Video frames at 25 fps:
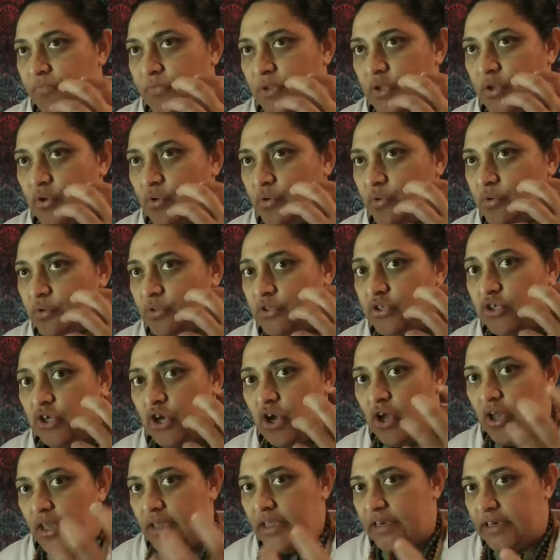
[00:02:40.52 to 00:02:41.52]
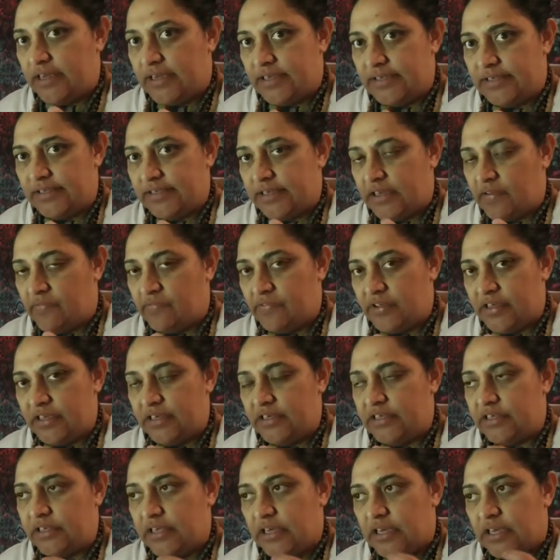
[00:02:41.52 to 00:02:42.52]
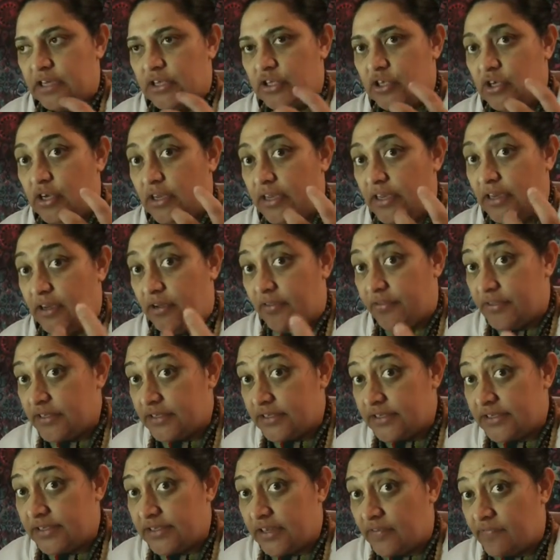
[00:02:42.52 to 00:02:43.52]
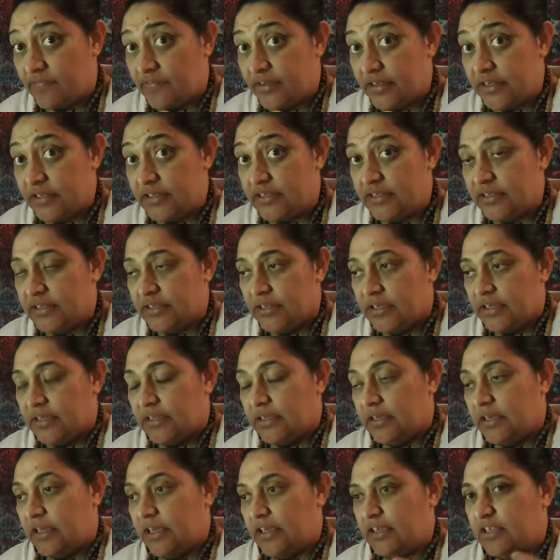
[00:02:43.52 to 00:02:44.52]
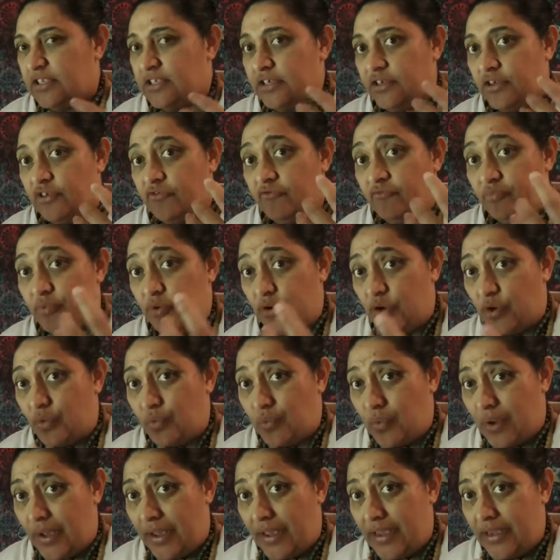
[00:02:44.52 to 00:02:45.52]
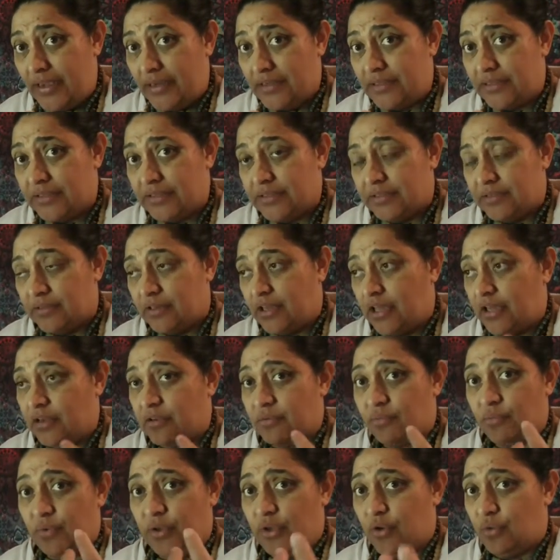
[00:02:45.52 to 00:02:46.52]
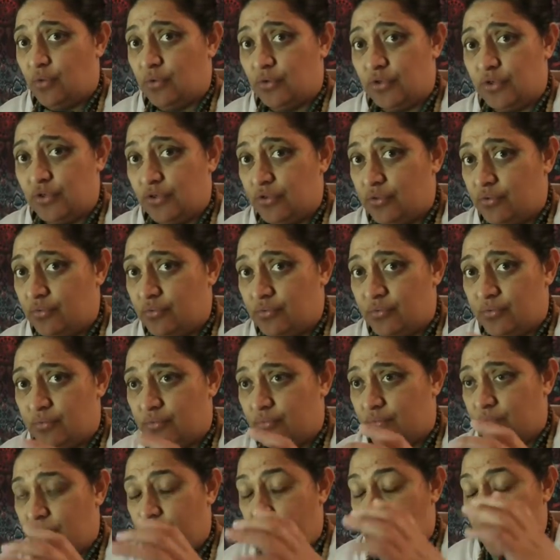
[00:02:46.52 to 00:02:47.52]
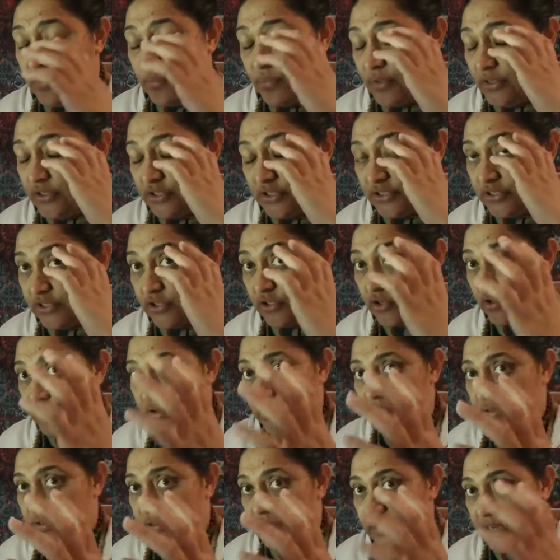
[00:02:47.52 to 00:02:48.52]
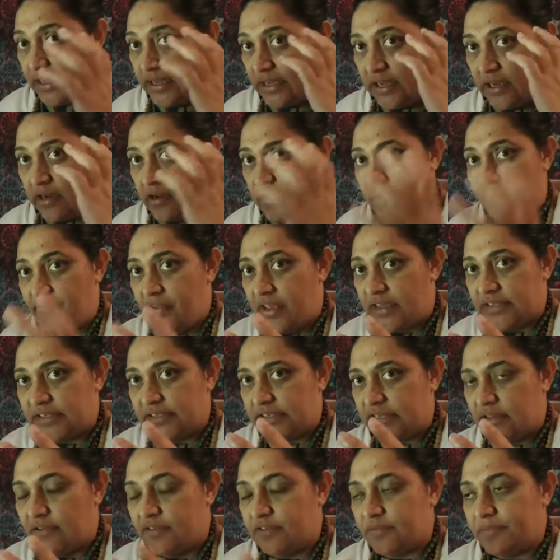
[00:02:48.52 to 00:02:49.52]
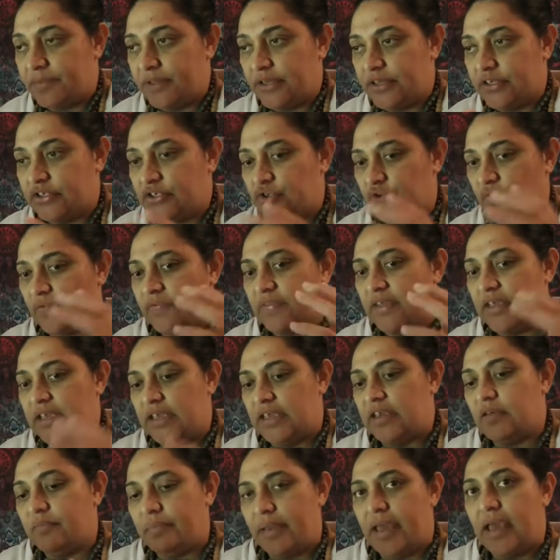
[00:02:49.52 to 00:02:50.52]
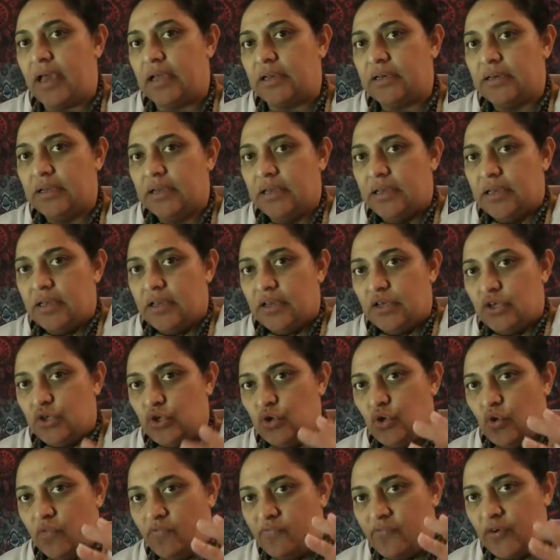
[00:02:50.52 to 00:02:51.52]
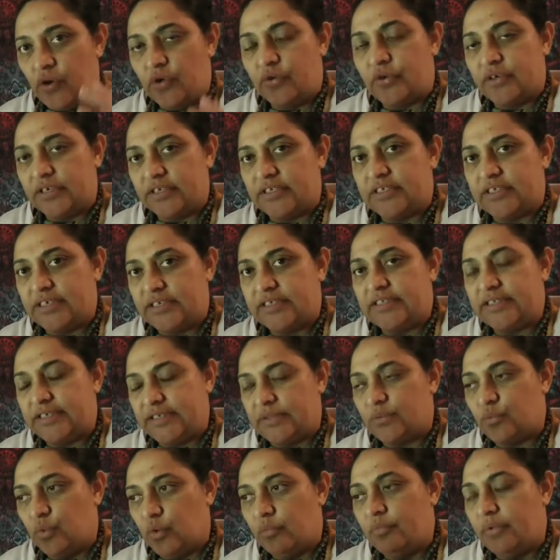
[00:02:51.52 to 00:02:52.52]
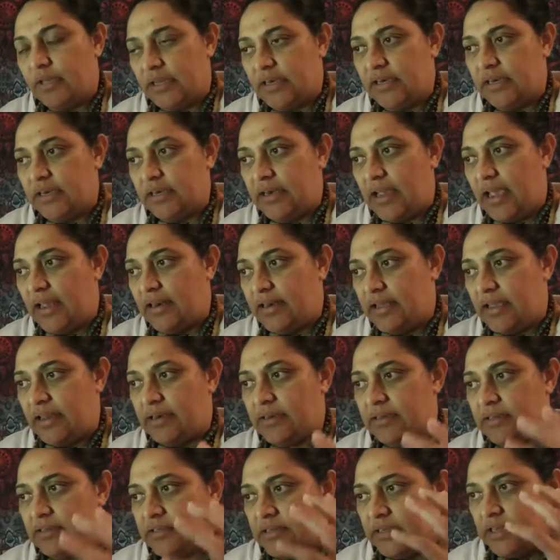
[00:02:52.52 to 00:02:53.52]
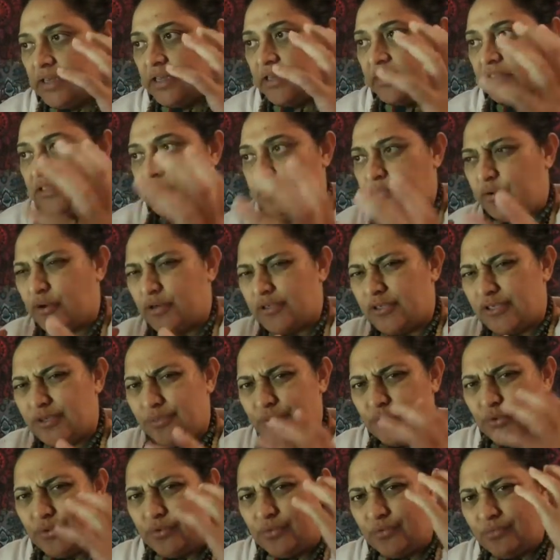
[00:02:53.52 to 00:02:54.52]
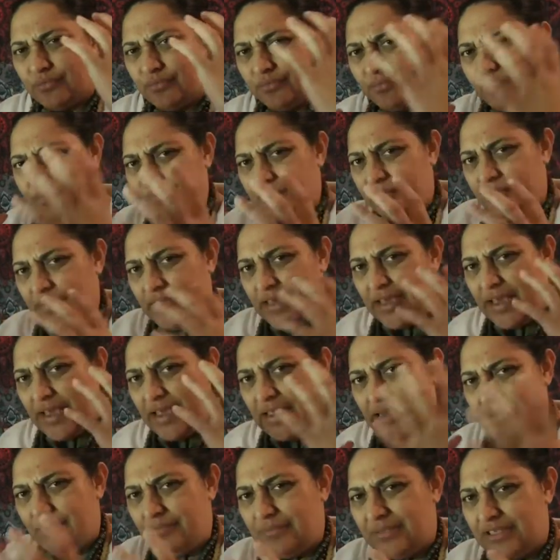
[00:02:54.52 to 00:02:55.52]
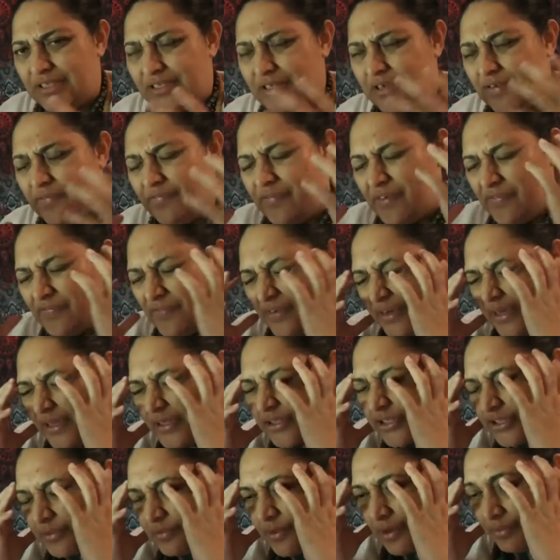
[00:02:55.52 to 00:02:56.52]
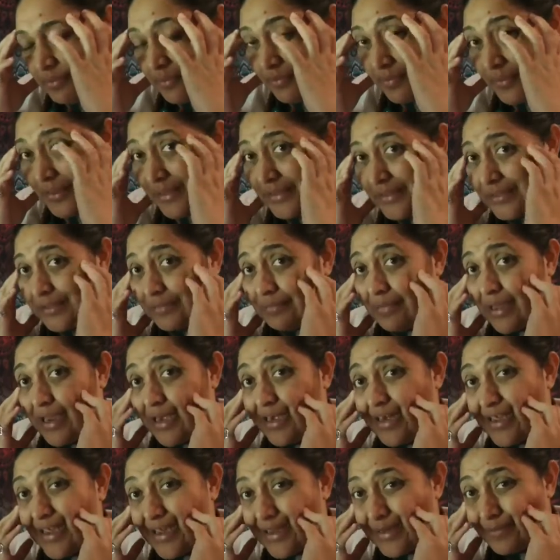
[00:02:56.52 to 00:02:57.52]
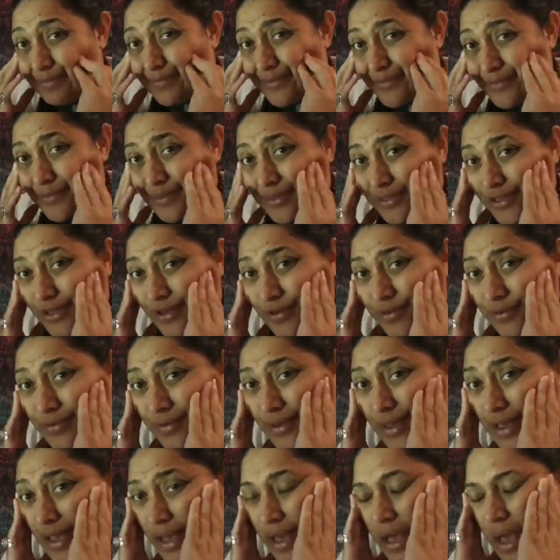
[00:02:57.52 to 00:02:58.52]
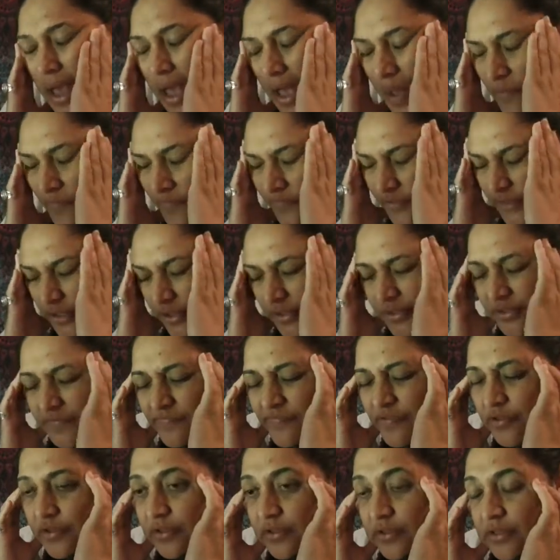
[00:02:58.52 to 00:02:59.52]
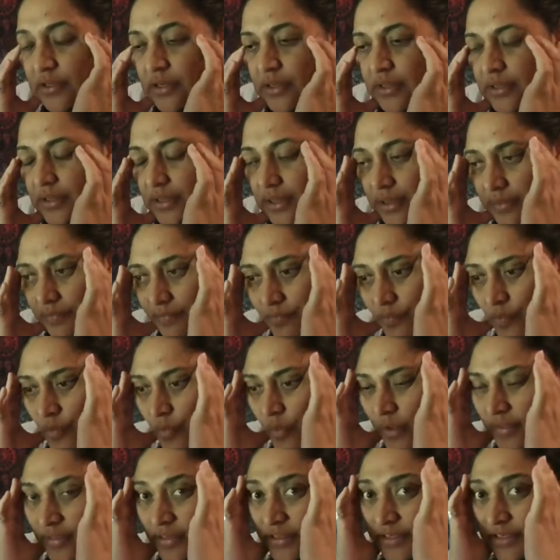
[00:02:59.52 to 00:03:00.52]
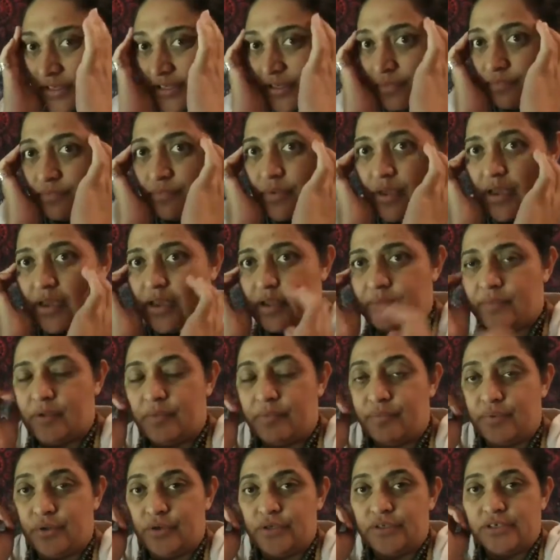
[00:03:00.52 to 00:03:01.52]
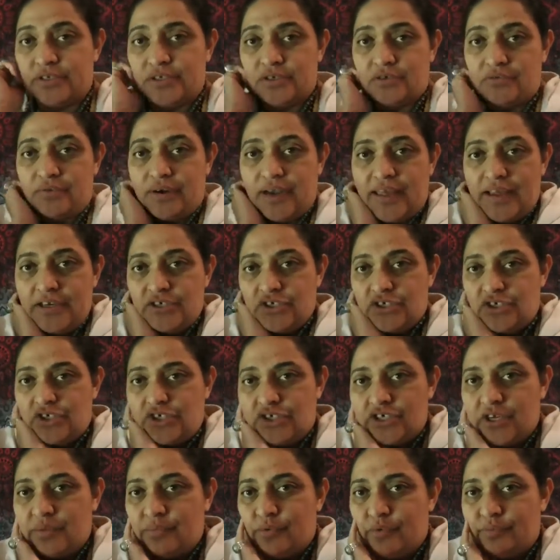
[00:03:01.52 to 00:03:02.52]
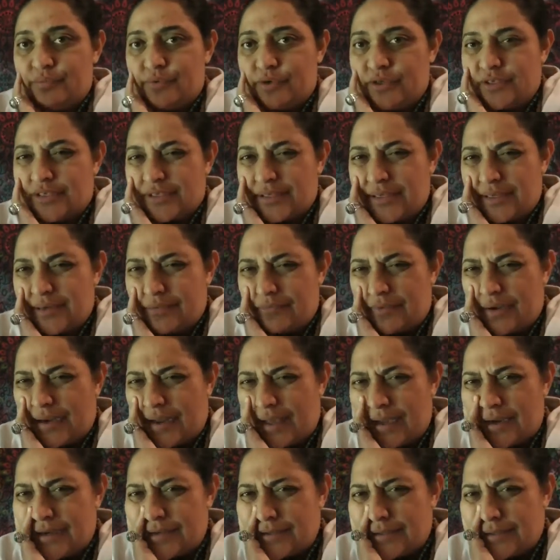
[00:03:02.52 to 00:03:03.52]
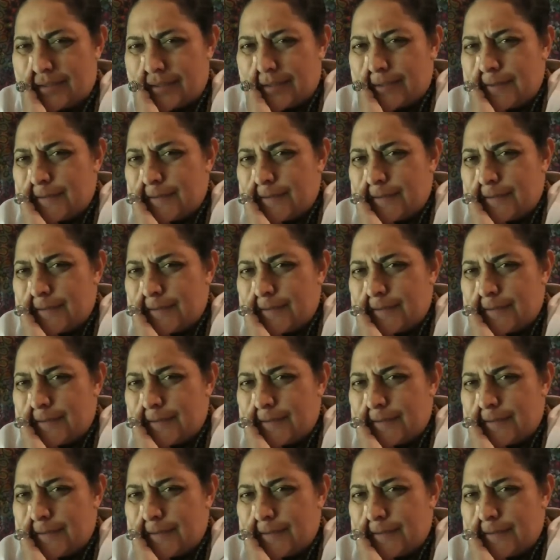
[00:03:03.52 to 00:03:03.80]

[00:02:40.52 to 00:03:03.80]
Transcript: Your diet has suffered, your health has suffered, like, so you've put on weight like we all do when we just don't take care of ourselves, because you're thinking about, your focus is this woman and the possible games. I feel like she might be playing some head games with you. For those of you that where this is a personal relationship or personally related,